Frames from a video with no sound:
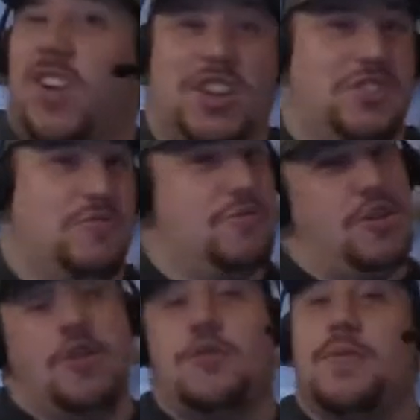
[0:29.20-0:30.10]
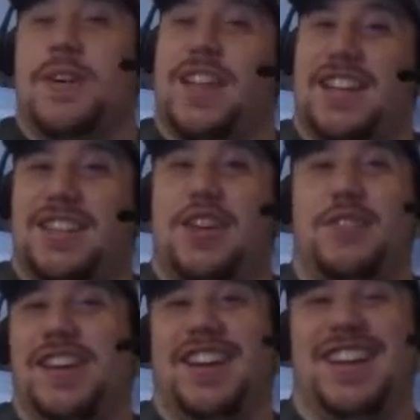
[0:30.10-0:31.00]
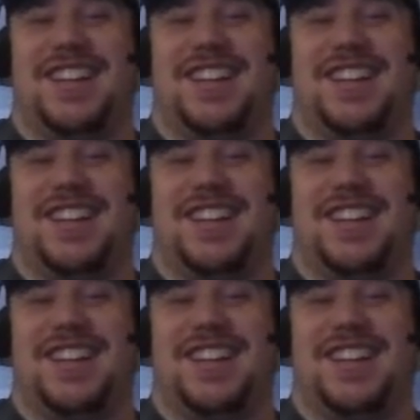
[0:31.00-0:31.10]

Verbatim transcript: I don't know where that's going.